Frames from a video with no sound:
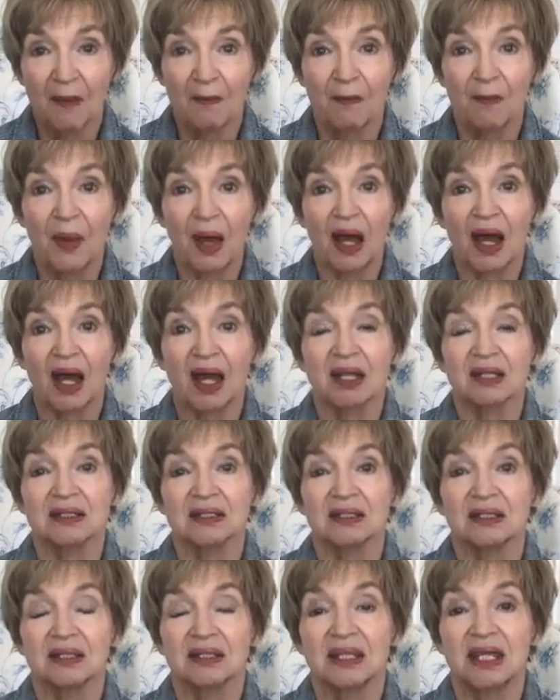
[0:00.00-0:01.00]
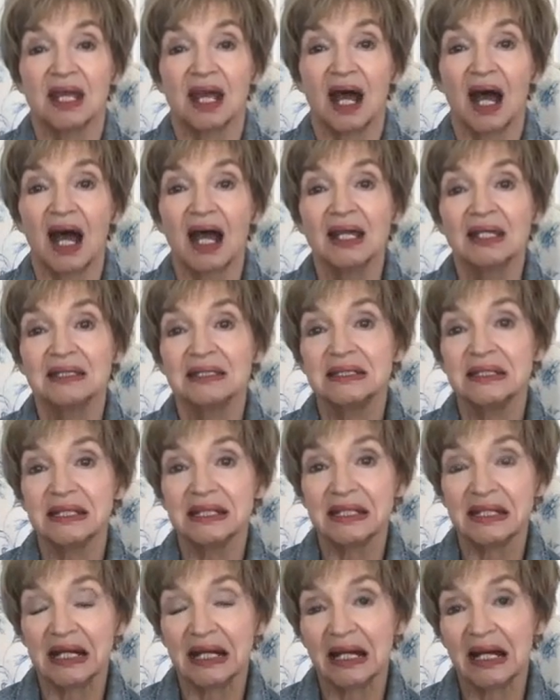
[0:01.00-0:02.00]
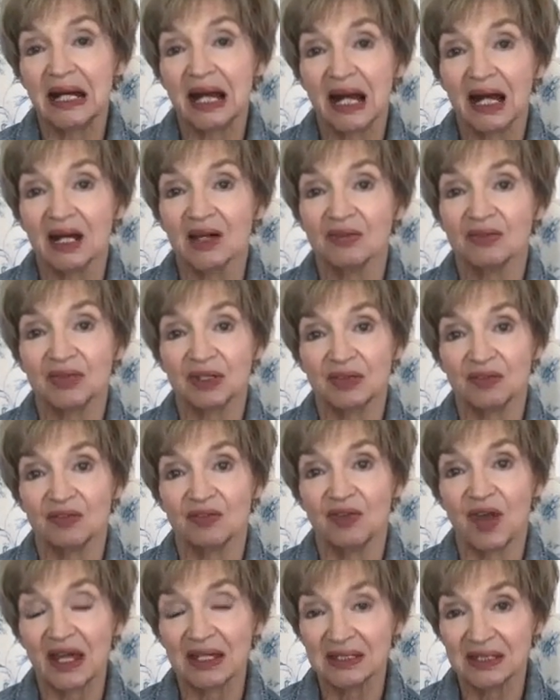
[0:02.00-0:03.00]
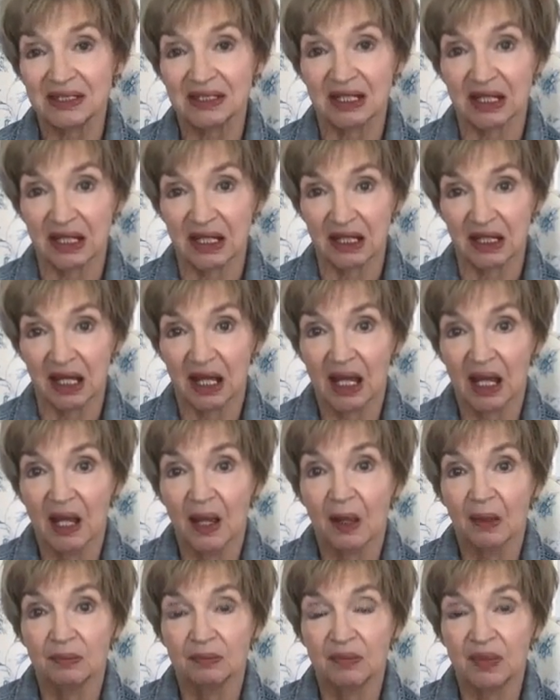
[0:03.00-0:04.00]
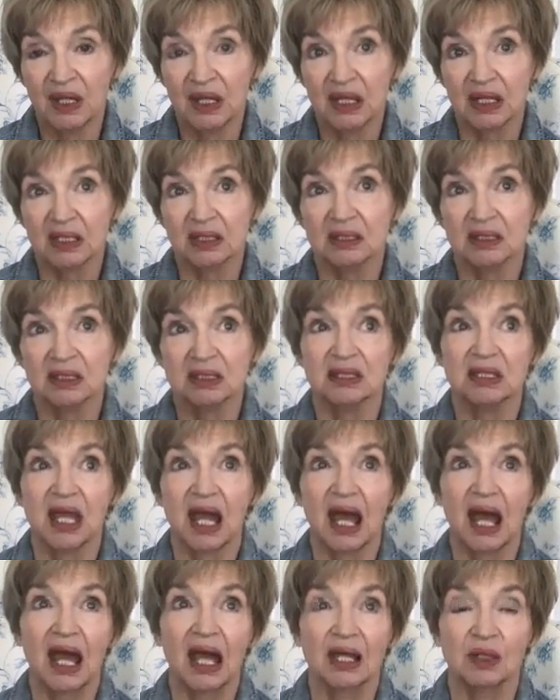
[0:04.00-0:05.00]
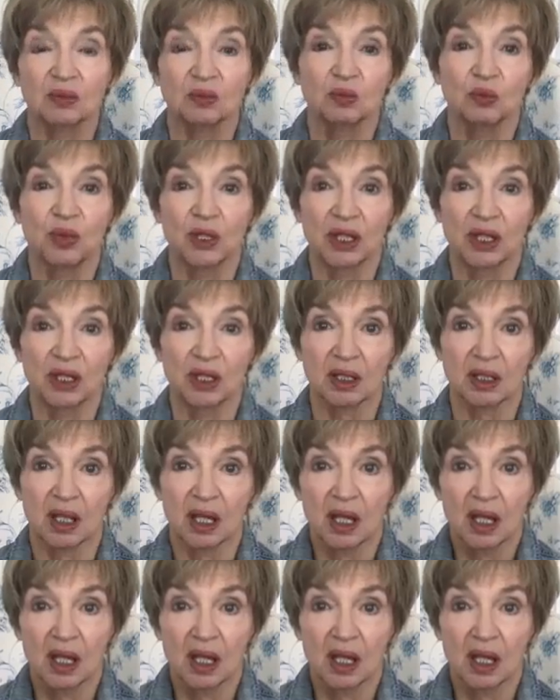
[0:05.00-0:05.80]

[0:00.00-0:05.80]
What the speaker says: But the idea of investing means that we